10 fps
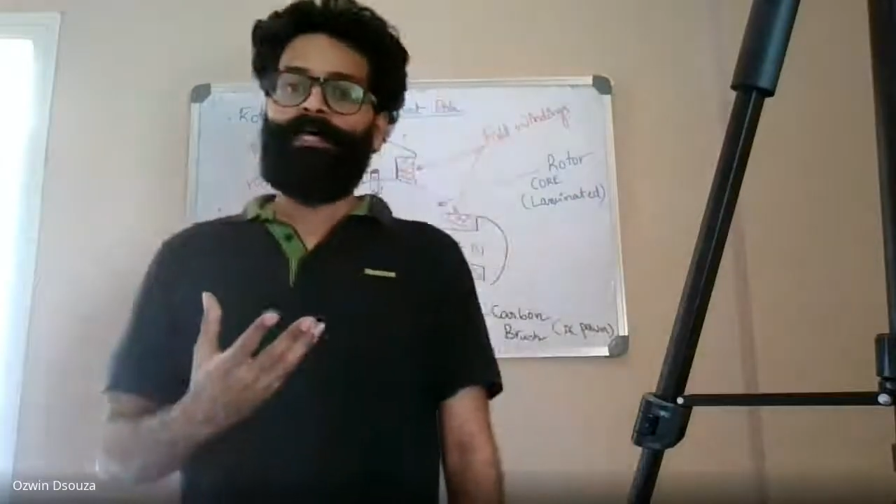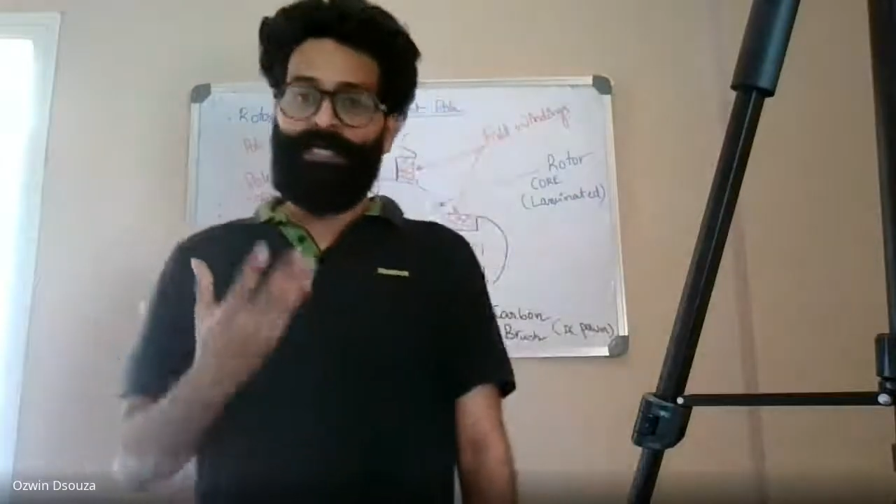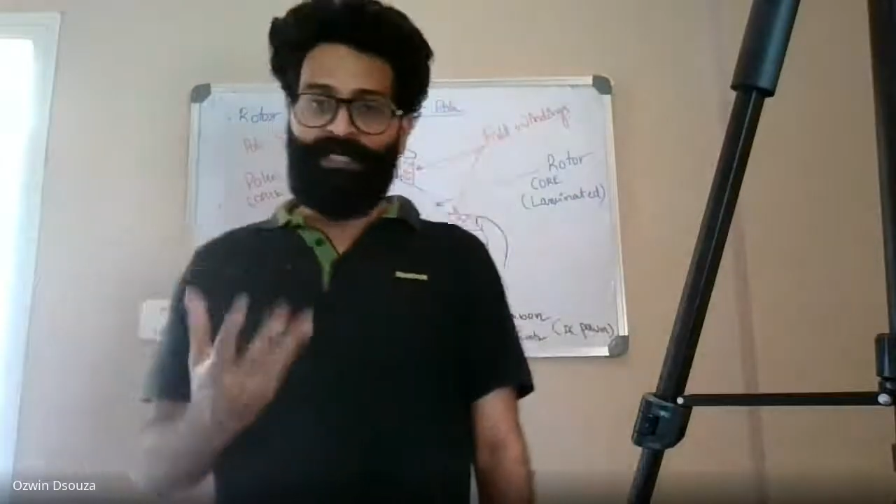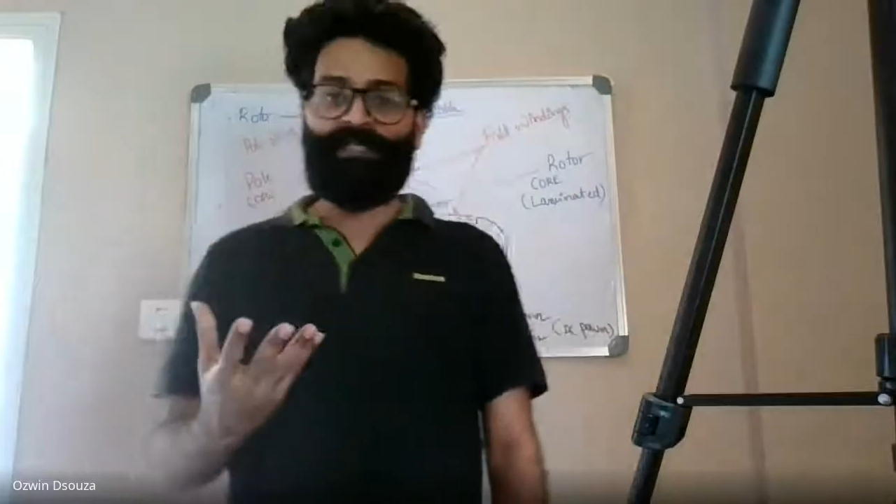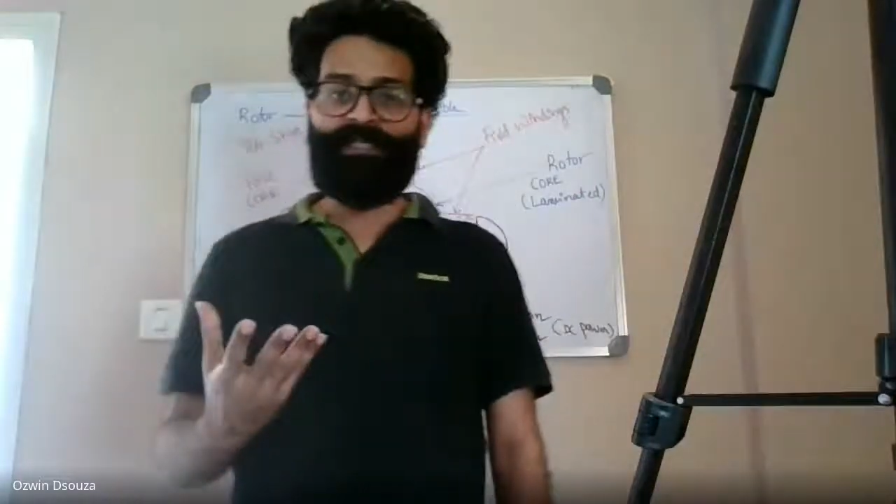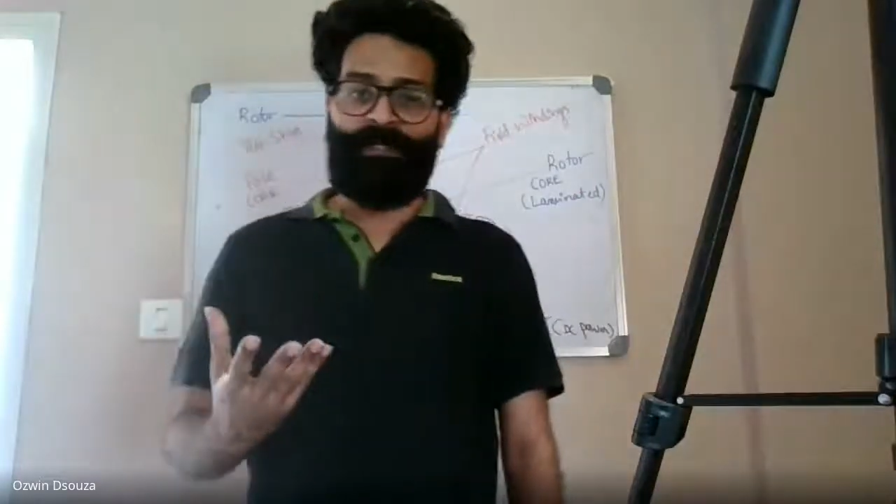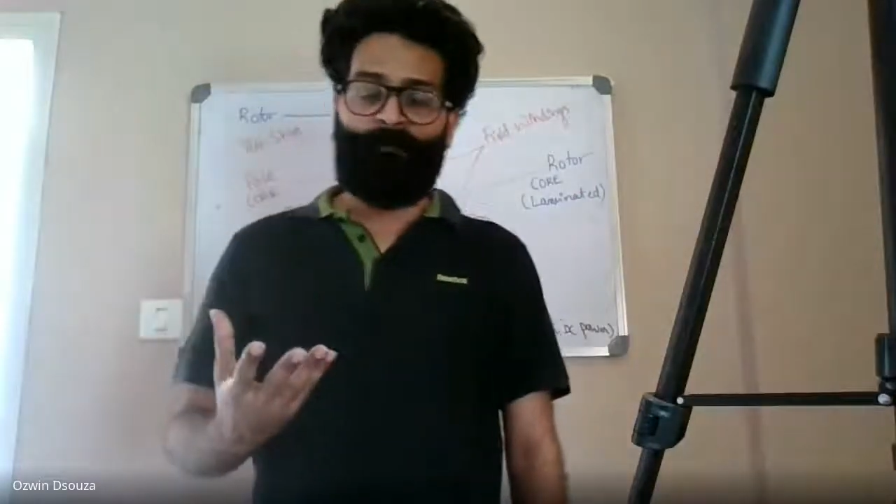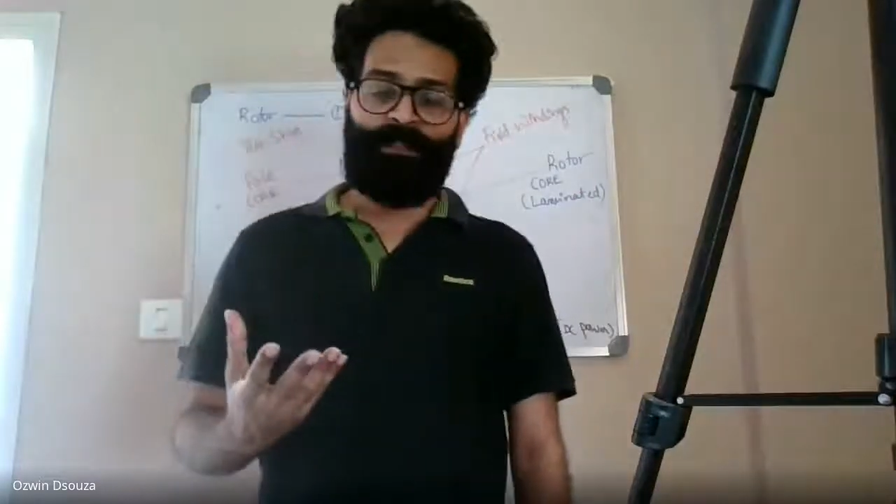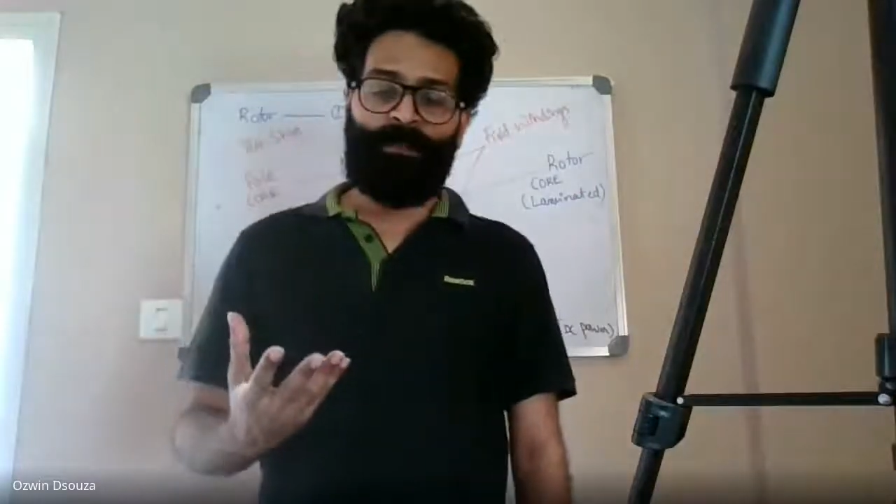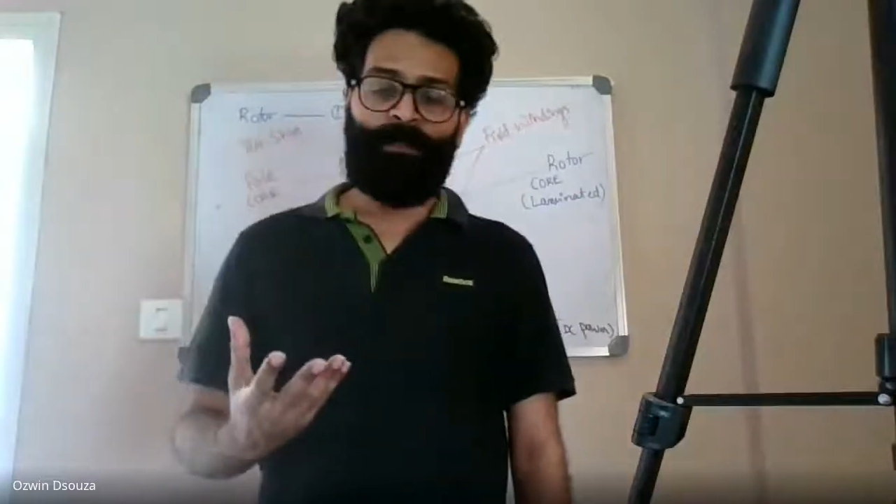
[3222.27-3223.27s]
area
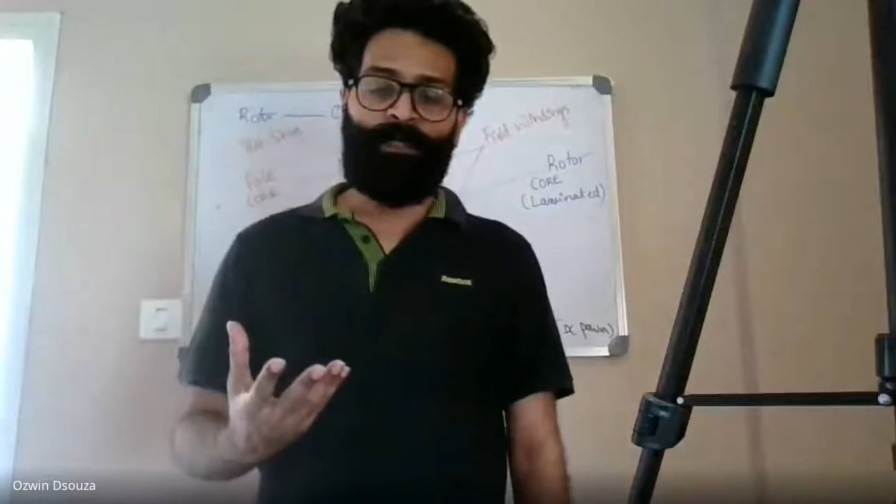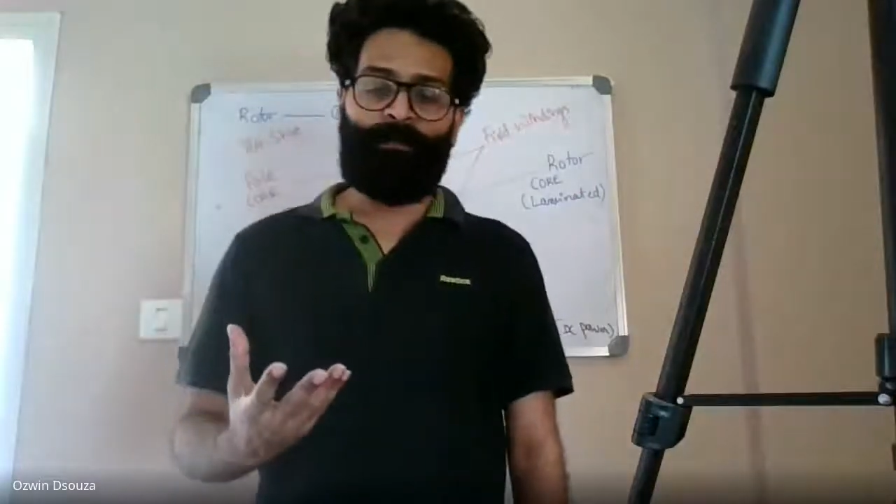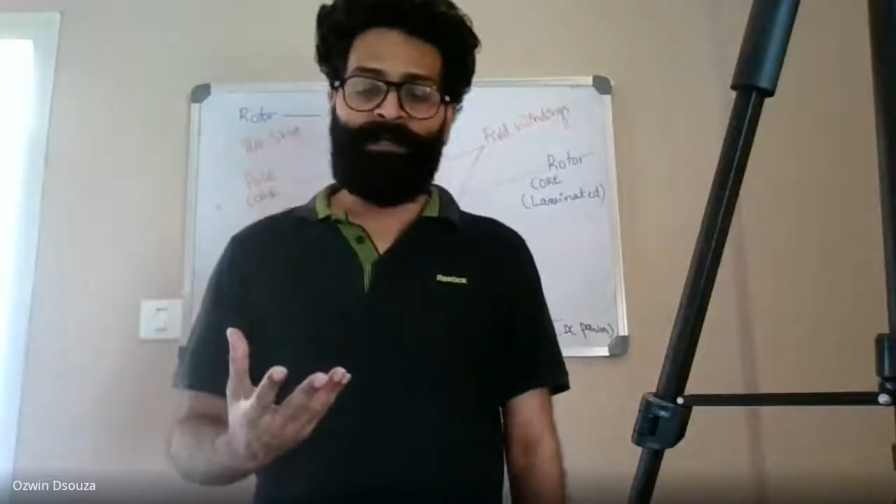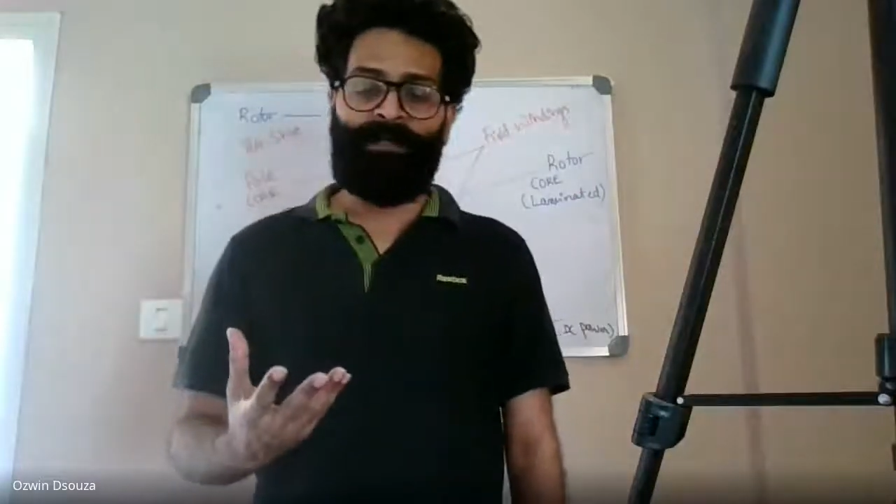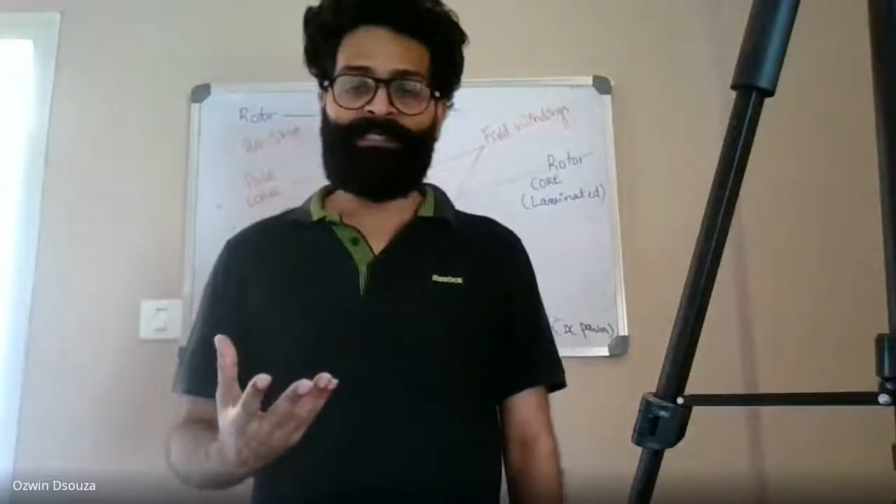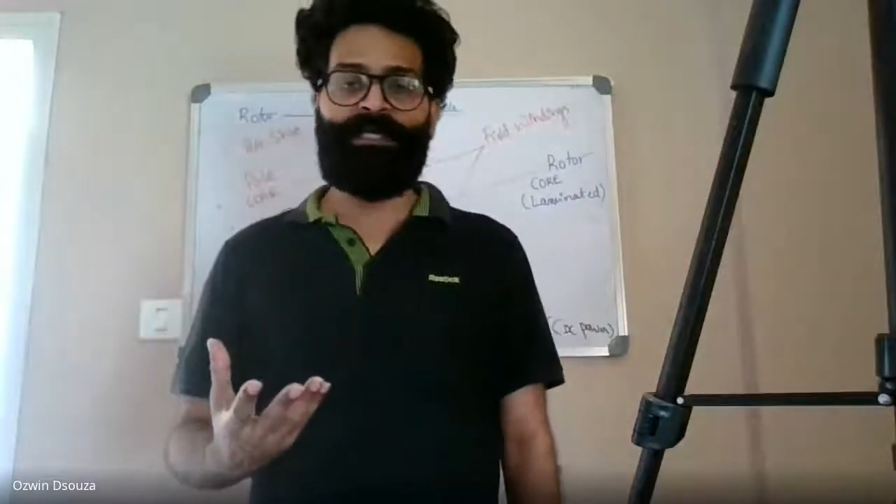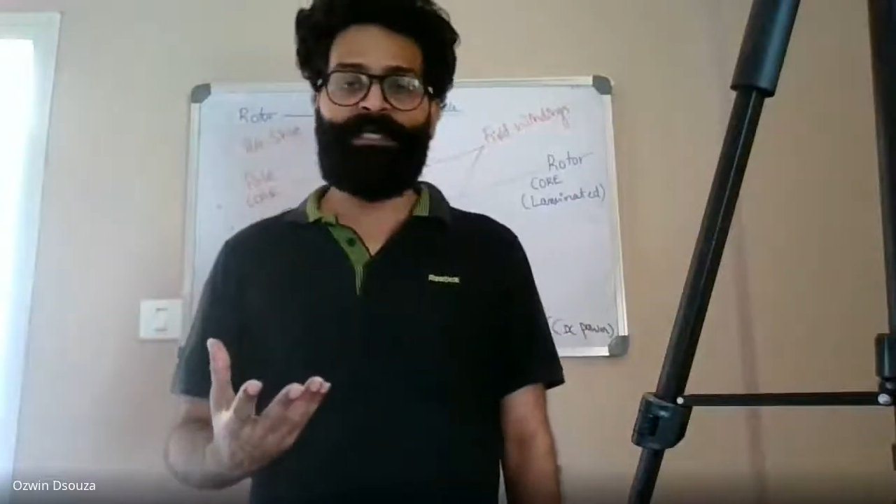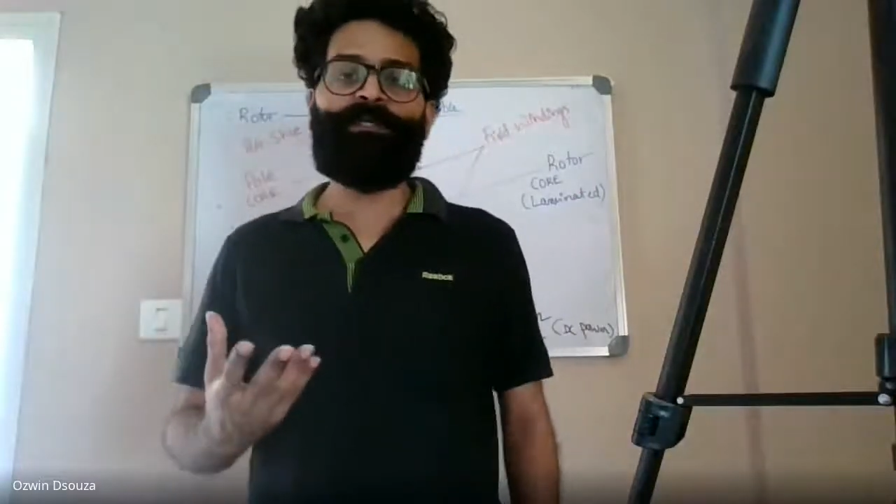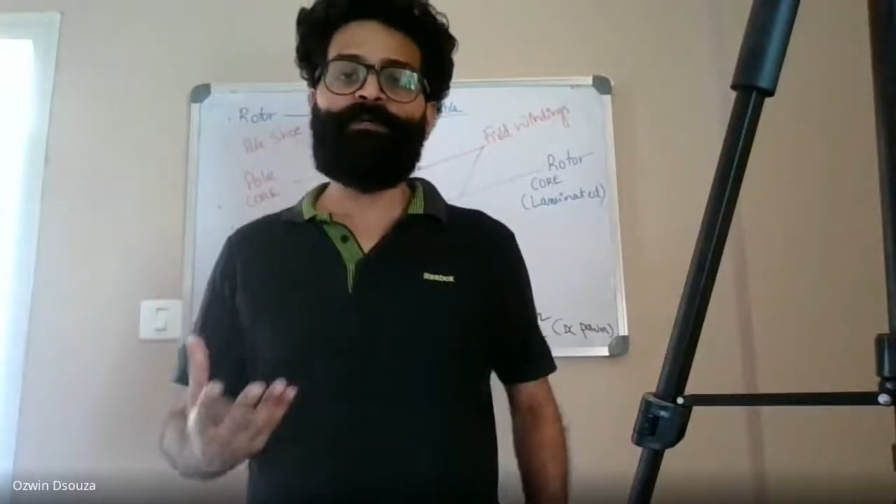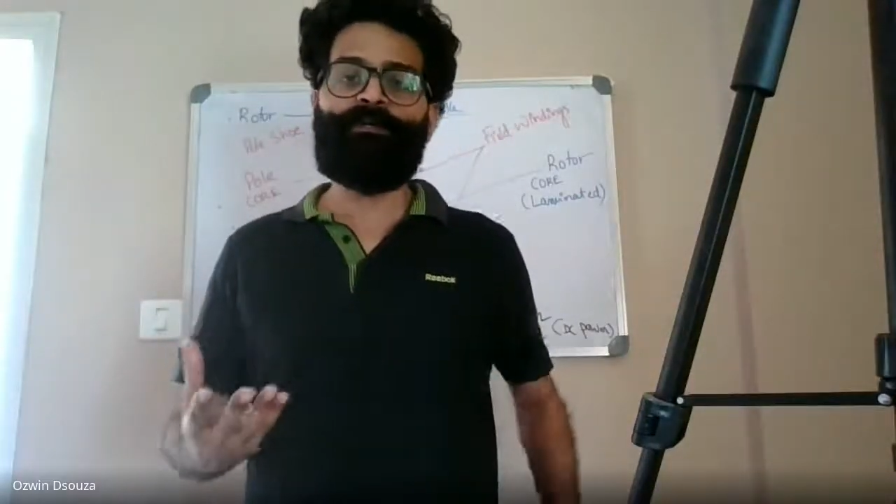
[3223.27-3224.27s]
okay let's say
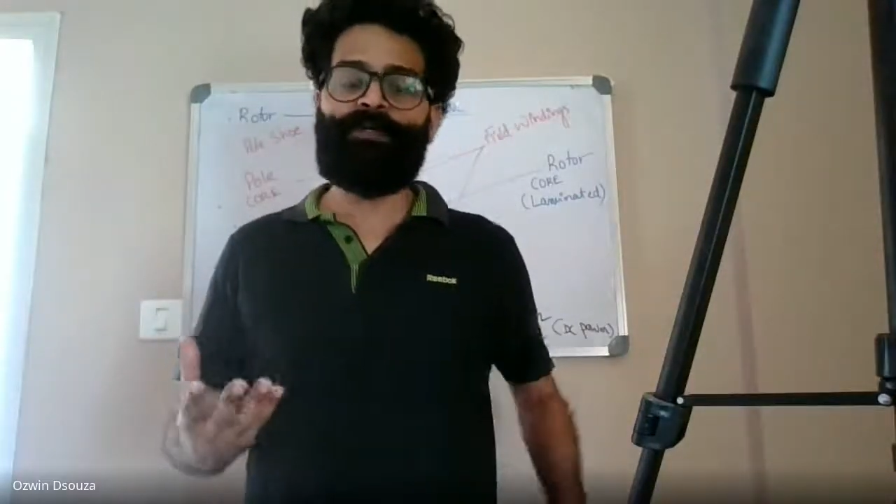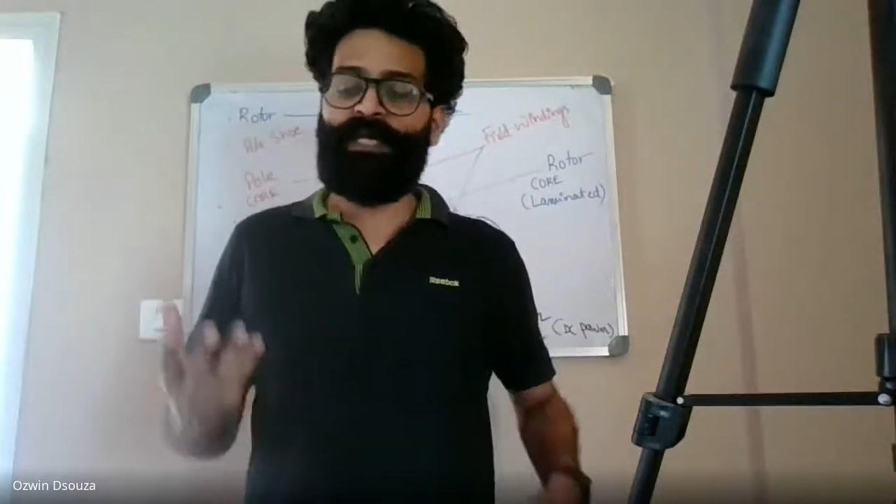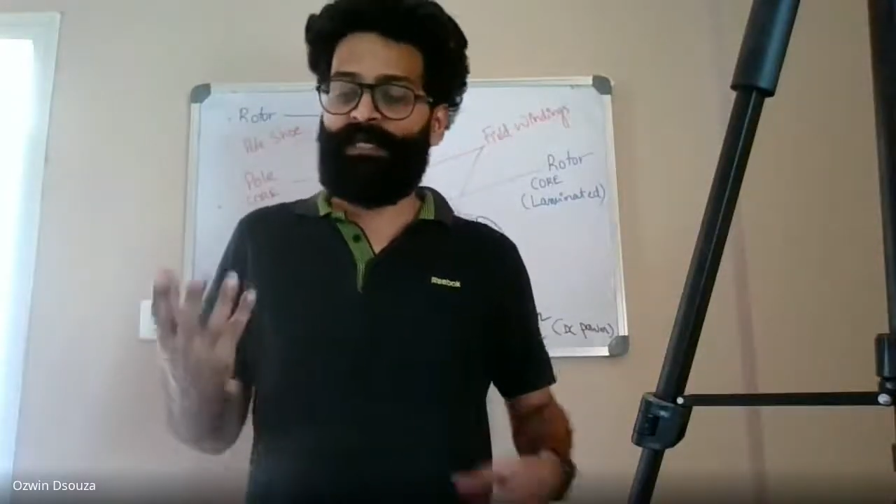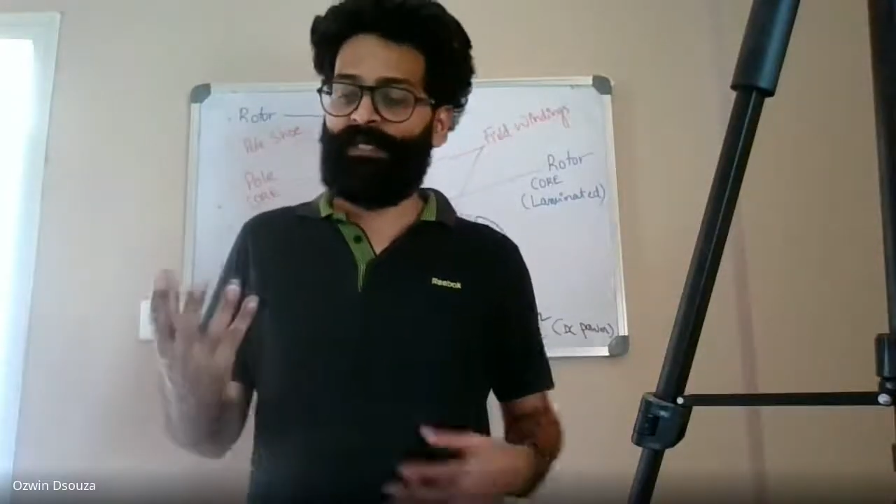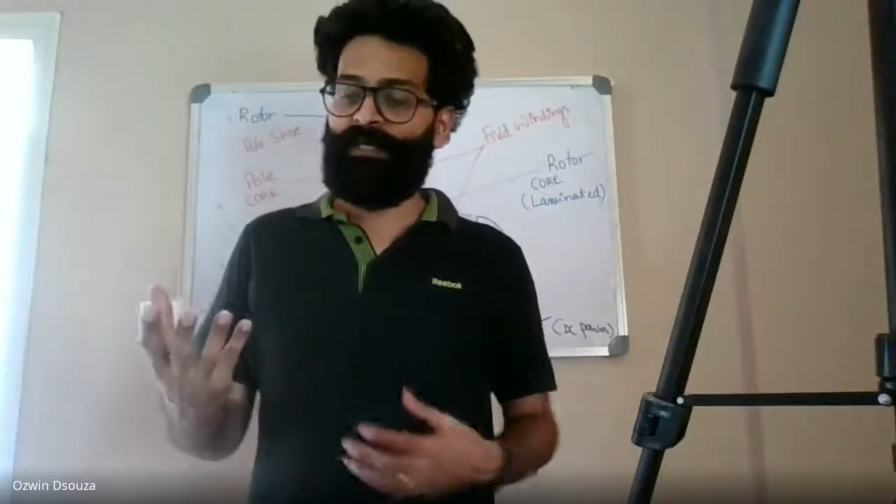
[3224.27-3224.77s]
you take